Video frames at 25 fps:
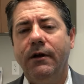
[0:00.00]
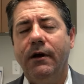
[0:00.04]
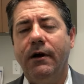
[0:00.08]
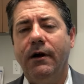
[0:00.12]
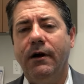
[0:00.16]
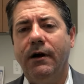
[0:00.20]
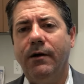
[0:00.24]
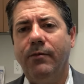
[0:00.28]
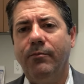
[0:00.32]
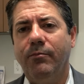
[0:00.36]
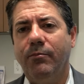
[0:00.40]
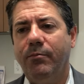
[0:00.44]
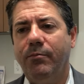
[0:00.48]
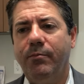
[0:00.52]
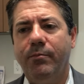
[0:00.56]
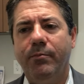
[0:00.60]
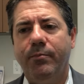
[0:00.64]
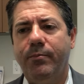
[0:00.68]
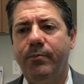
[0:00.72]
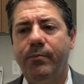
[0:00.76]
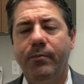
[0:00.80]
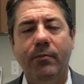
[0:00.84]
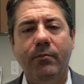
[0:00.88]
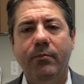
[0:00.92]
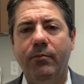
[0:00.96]
Um,
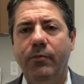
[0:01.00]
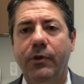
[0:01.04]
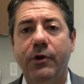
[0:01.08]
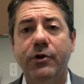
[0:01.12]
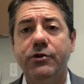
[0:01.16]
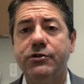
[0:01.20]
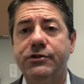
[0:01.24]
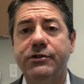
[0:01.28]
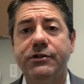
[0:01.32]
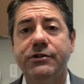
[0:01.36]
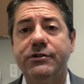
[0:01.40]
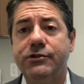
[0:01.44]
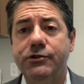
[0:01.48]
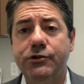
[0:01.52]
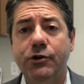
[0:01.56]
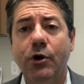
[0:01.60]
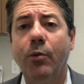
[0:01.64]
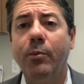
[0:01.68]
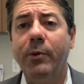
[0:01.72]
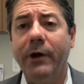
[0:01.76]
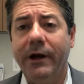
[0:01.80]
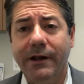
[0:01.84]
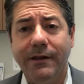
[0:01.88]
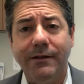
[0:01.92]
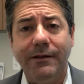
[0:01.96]
there's just
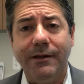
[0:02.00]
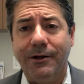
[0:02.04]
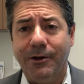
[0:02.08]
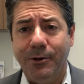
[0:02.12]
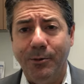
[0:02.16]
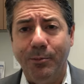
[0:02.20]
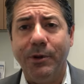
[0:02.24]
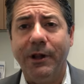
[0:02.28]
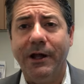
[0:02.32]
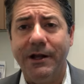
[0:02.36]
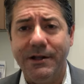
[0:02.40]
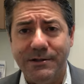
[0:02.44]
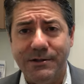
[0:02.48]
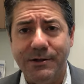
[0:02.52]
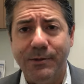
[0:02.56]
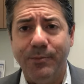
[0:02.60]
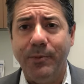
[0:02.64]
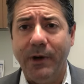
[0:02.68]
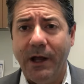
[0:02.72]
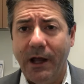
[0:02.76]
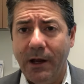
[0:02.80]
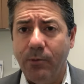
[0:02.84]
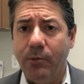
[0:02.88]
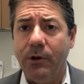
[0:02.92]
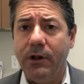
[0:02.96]
nobody that complains
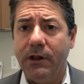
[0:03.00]
of pain